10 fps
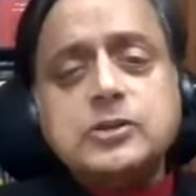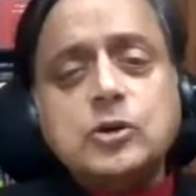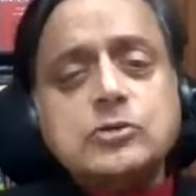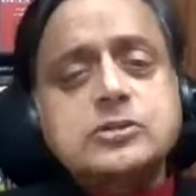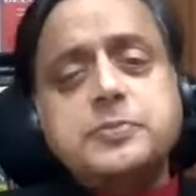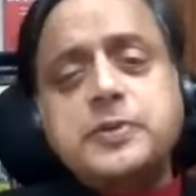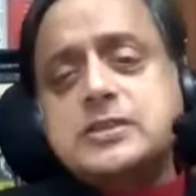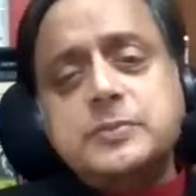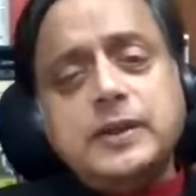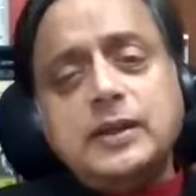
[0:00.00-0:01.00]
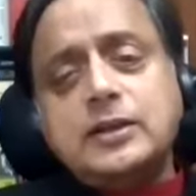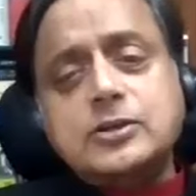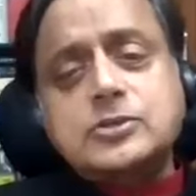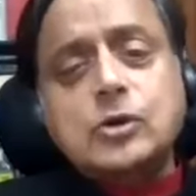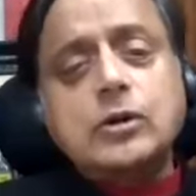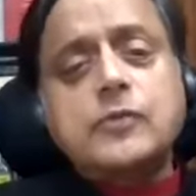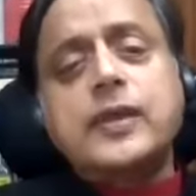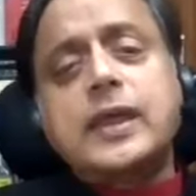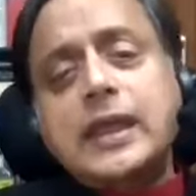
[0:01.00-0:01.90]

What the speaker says: don't appear to be in control of the